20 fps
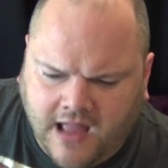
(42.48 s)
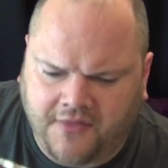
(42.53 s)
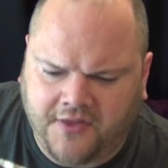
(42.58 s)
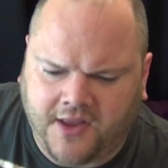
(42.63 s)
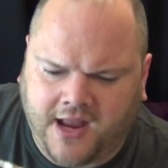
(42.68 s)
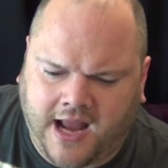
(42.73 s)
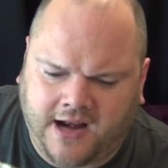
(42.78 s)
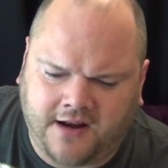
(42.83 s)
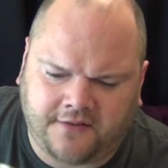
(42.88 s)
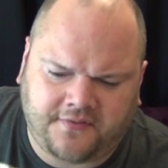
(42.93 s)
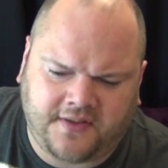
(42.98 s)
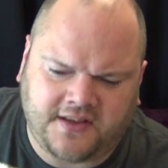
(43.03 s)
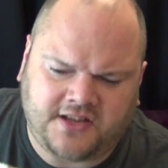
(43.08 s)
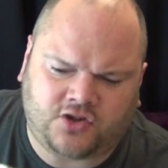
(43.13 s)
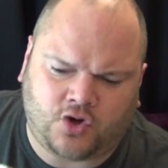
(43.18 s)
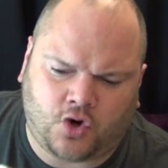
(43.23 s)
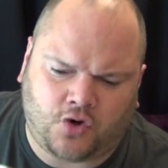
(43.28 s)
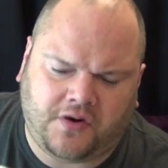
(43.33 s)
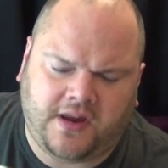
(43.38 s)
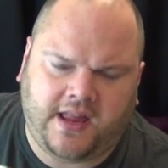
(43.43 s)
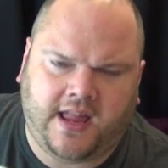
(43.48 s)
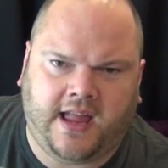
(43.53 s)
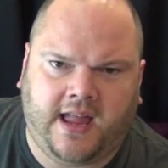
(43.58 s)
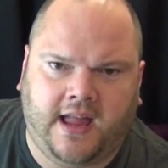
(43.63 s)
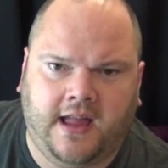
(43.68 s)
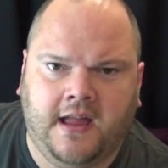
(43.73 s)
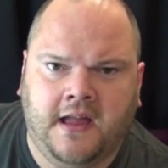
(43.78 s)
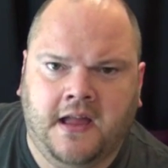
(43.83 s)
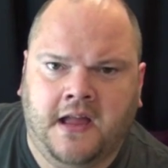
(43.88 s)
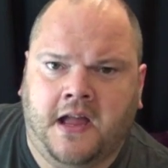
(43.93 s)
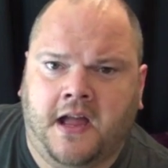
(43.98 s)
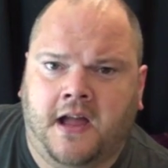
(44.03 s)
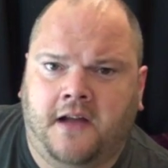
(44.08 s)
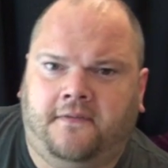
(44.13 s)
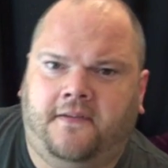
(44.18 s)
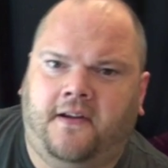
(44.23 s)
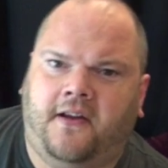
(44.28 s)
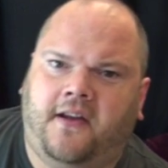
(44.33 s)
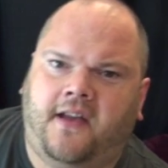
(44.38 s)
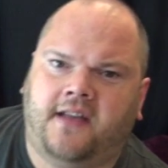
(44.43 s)
And the kind of the story here
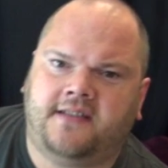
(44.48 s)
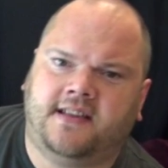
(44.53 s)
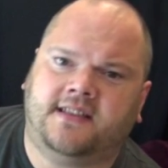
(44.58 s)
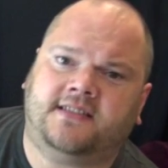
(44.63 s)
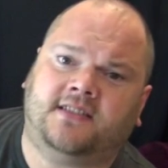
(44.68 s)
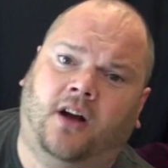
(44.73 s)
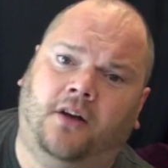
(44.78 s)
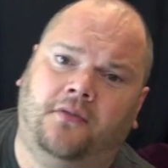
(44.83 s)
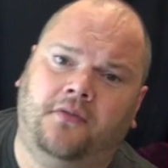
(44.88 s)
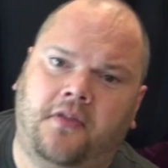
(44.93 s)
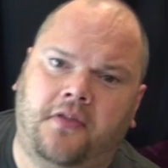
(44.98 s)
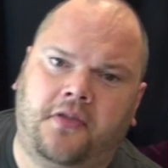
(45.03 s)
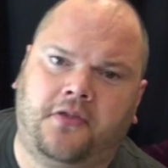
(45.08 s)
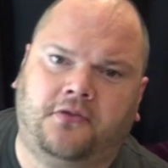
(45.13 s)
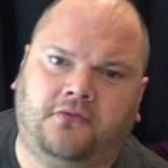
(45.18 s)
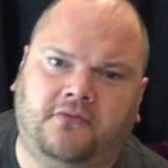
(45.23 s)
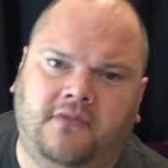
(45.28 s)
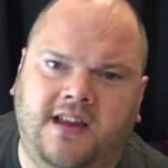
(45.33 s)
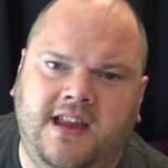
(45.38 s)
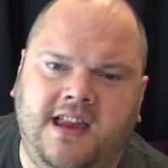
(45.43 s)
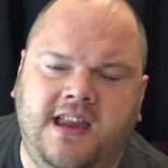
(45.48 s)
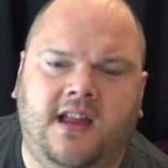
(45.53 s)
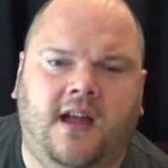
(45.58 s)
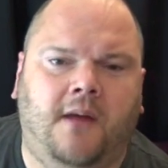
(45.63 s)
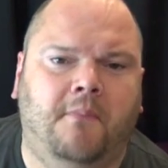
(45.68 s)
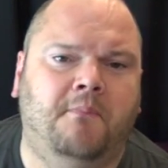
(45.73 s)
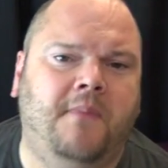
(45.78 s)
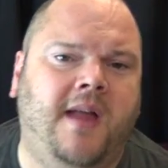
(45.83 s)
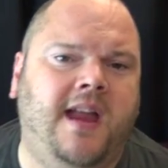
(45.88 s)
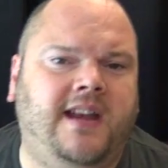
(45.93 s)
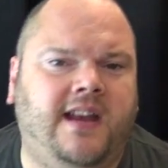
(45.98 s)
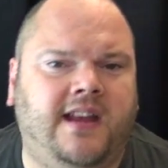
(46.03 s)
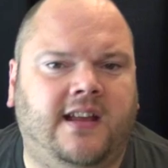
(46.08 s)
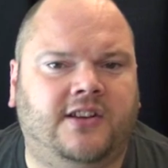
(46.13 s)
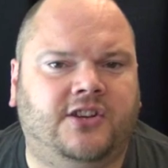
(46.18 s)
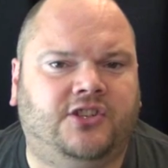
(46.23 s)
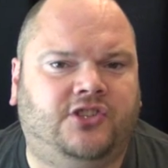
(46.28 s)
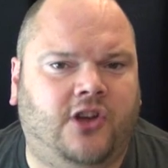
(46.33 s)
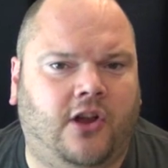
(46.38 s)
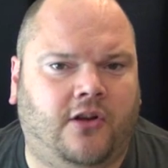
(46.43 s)
focuses on three
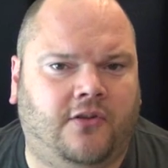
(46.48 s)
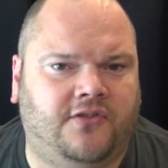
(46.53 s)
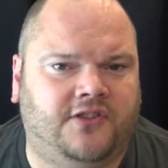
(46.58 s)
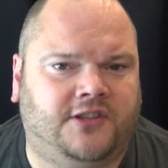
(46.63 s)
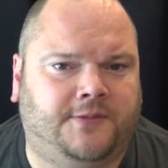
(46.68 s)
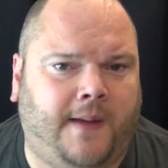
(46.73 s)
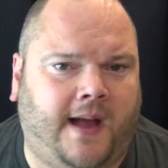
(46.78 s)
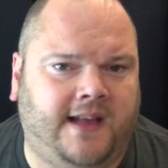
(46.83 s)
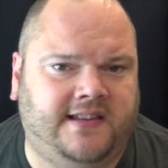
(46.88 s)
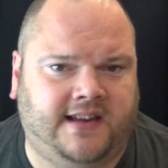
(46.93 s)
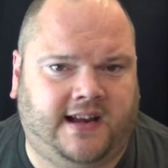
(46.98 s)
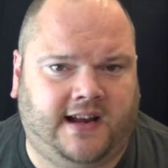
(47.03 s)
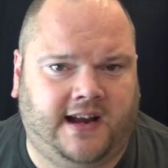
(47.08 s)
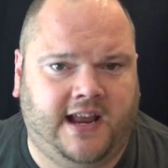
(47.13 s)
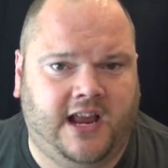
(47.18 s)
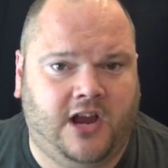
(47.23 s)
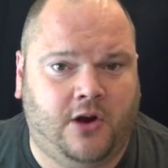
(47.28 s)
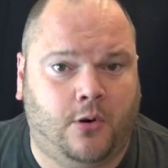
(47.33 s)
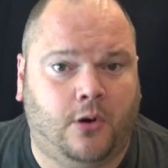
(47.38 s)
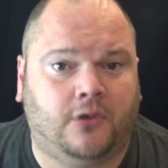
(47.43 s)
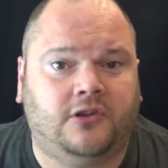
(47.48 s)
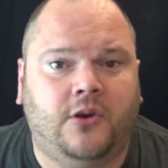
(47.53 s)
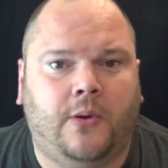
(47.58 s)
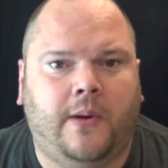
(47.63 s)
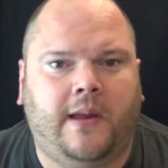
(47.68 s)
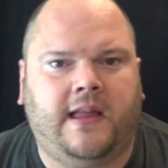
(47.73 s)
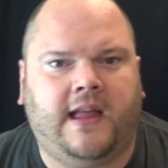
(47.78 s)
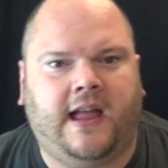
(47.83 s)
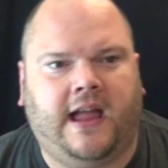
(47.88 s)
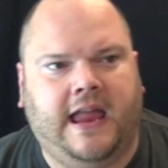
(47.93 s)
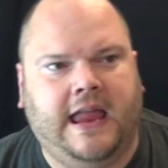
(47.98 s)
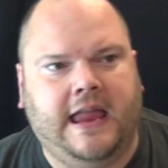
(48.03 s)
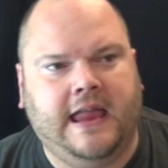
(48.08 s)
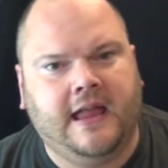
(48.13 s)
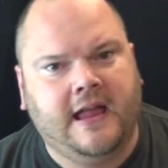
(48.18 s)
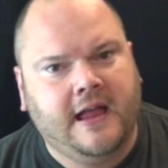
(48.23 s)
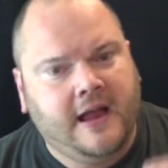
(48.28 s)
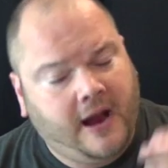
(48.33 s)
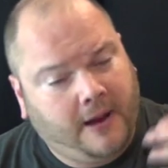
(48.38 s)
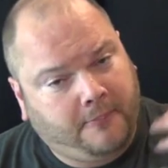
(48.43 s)
media students basically who are doing
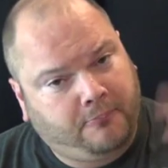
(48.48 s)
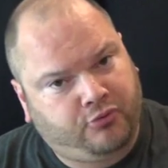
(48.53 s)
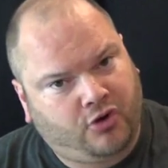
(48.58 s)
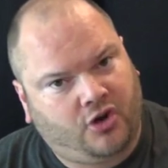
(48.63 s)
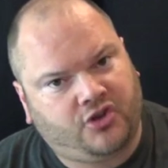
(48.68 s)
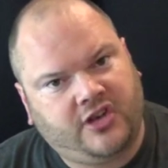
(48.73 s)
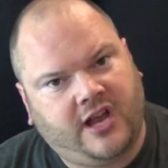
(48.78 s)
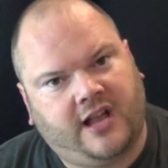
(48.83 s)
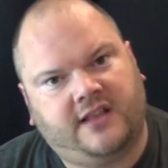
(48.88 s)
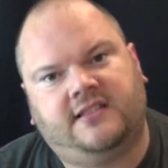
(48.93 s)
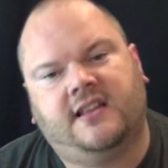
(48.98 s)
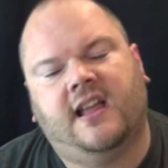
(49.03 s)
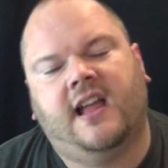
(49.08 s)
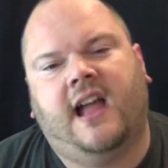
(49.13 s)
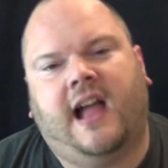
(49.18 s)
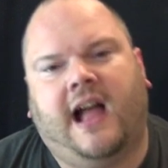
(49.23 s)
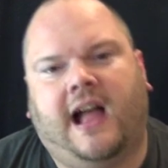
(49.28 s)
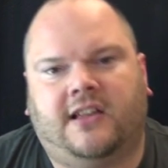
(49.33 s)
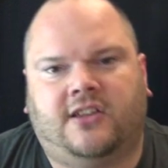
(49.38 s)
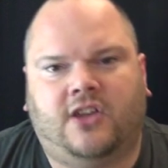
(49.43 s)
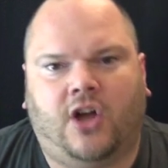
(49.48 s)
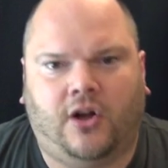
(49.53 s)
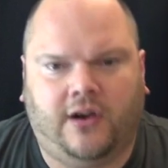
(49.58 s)
a, a project at